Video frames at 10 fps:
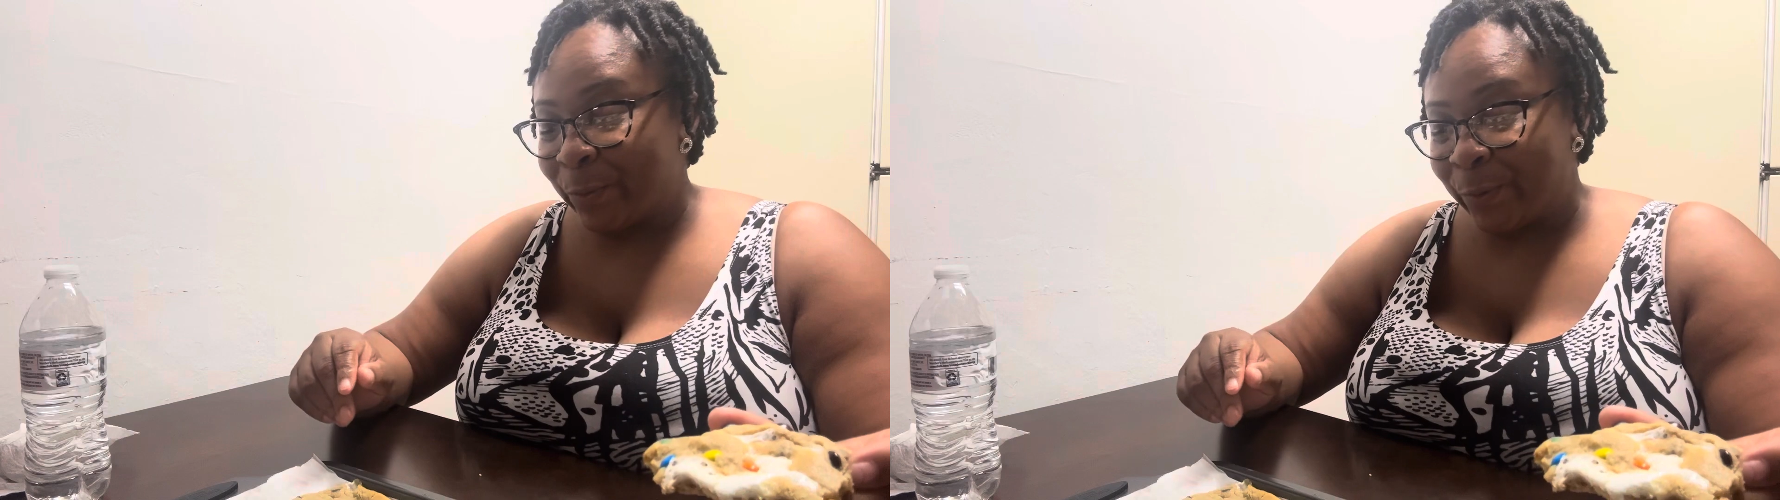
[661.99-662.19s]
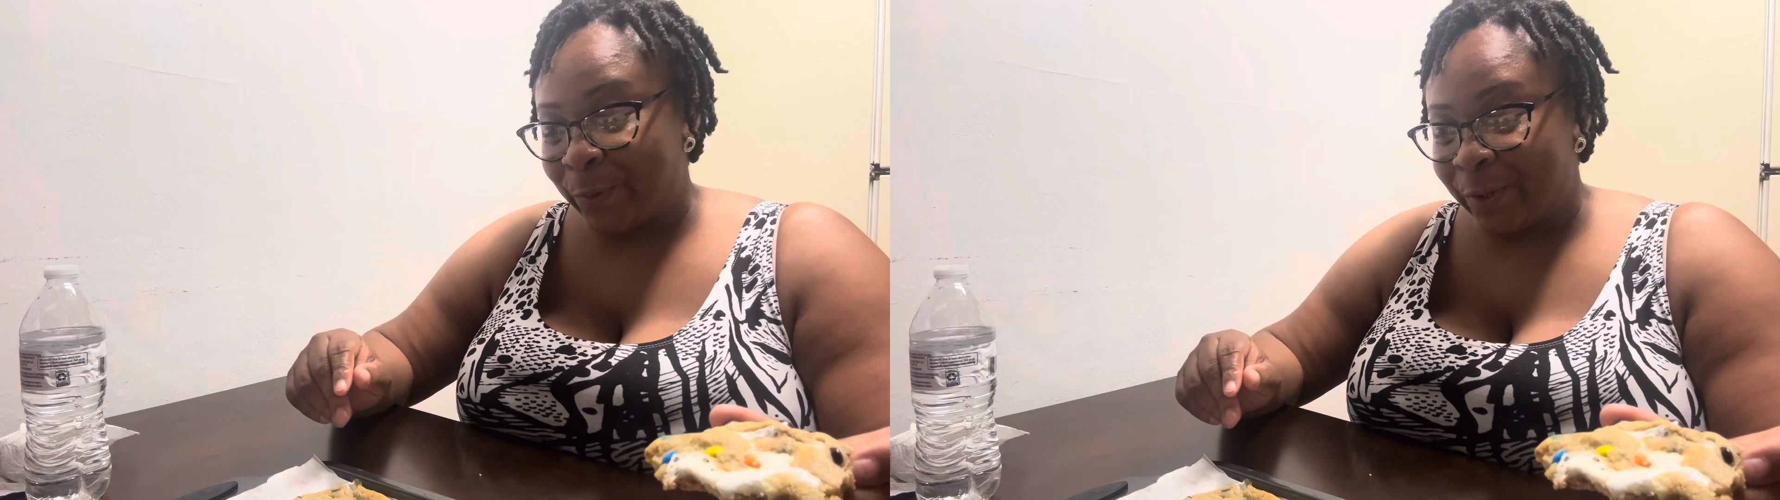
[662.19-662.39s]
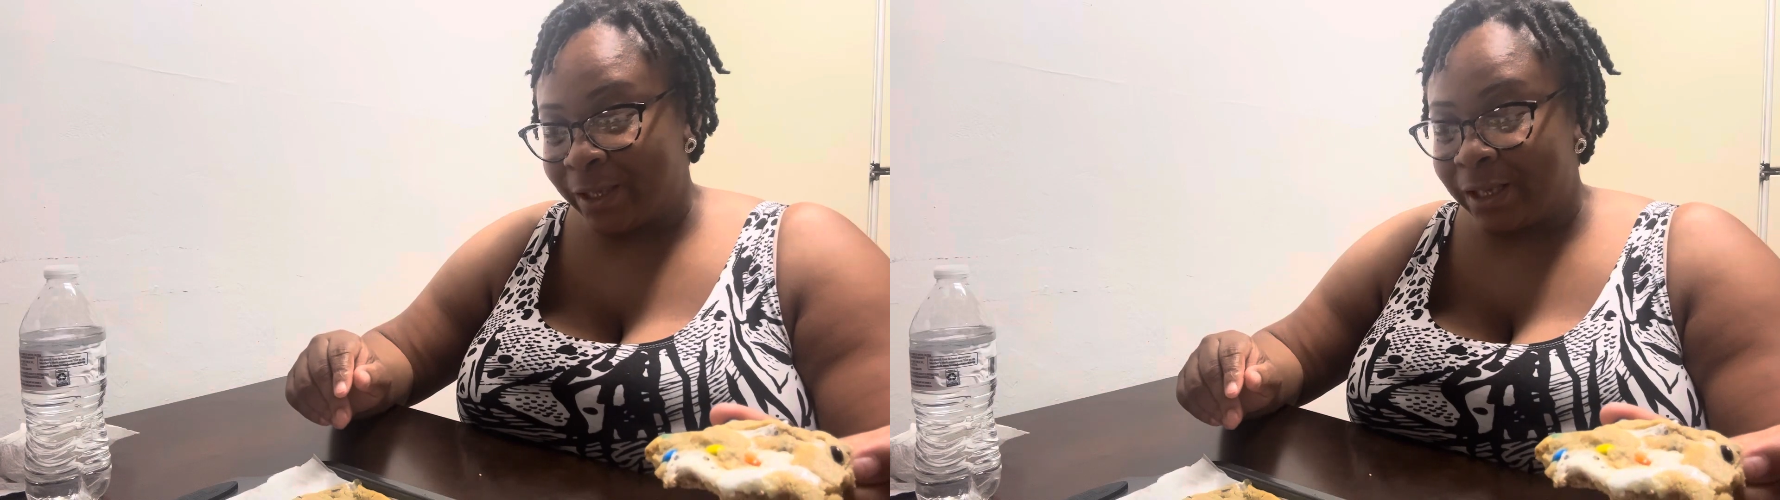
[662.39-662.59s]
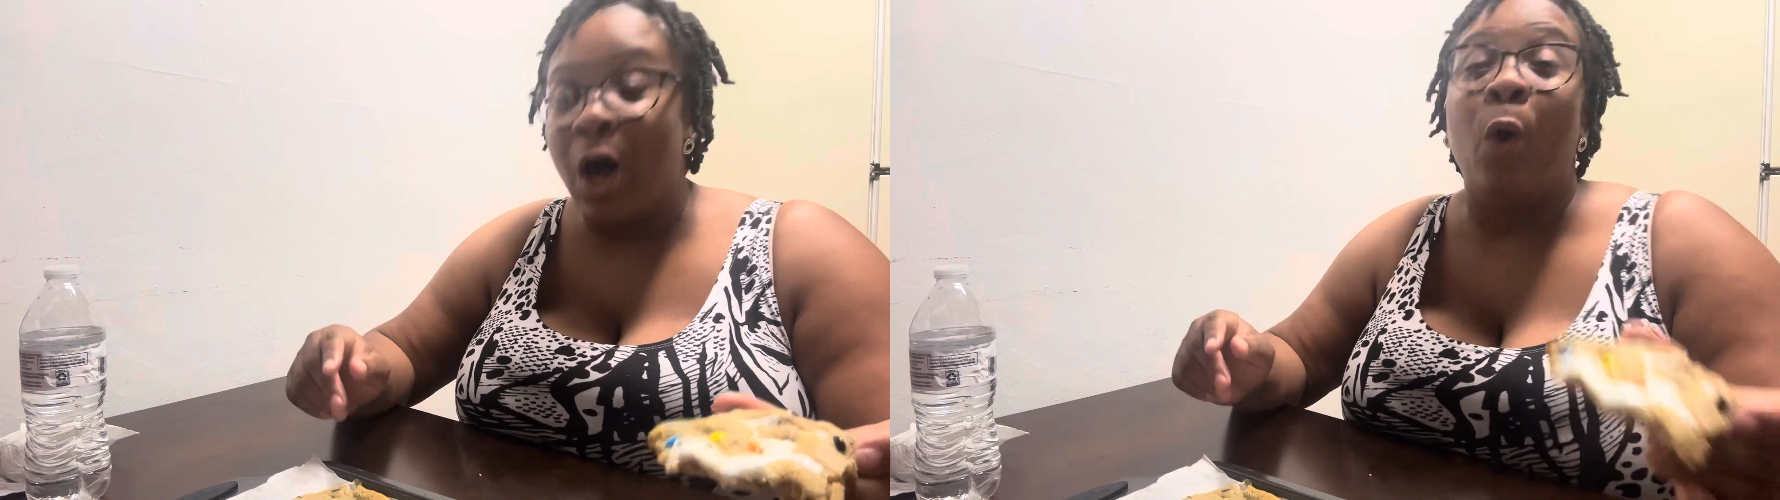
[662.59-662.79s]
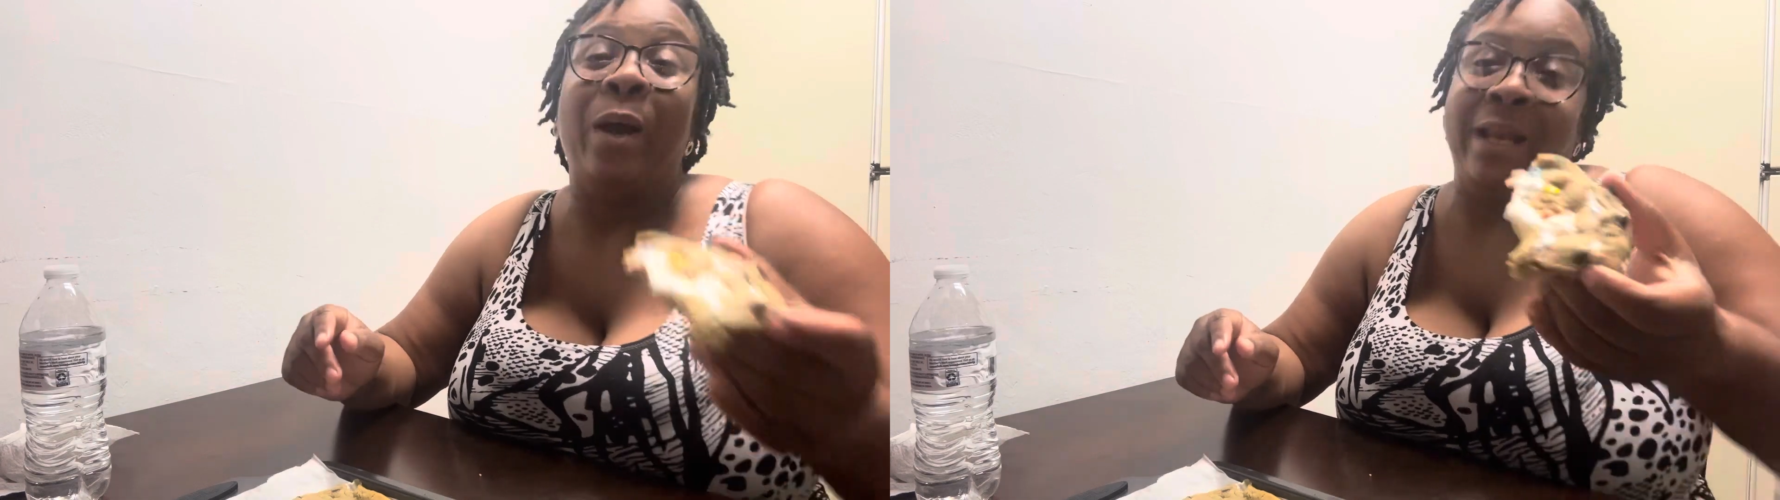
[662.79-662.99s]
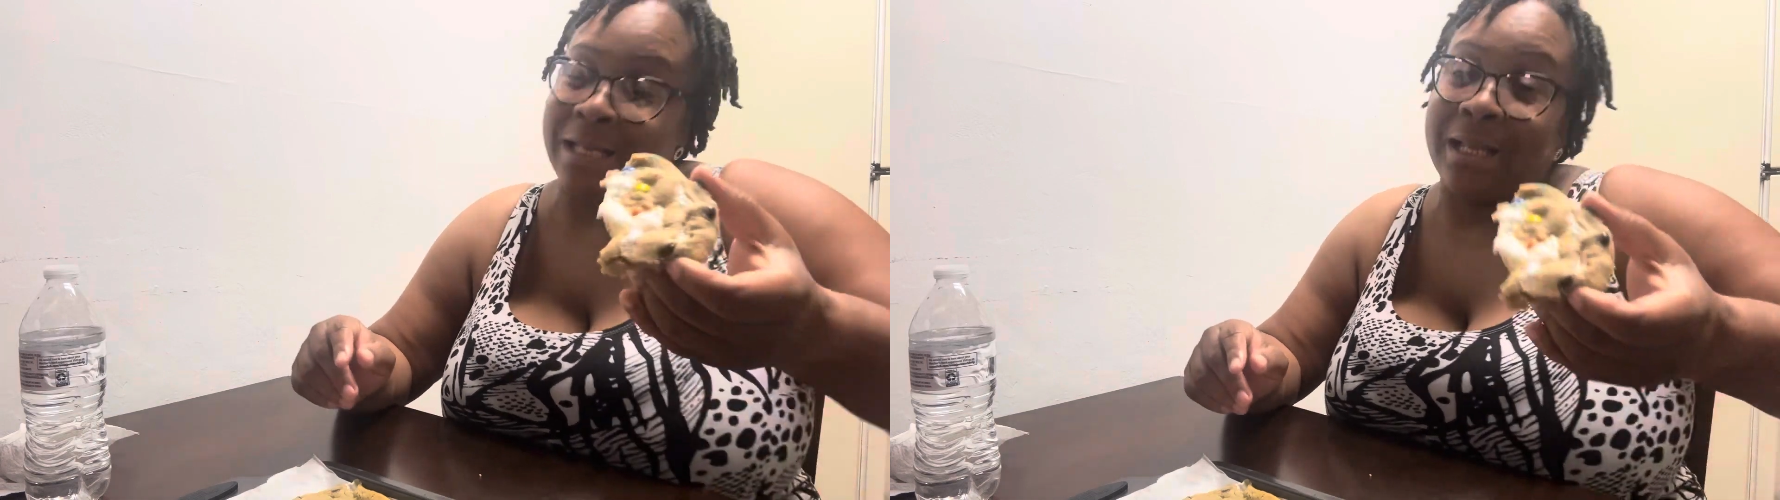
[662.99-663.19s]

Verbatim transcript: girl. Oh, and it's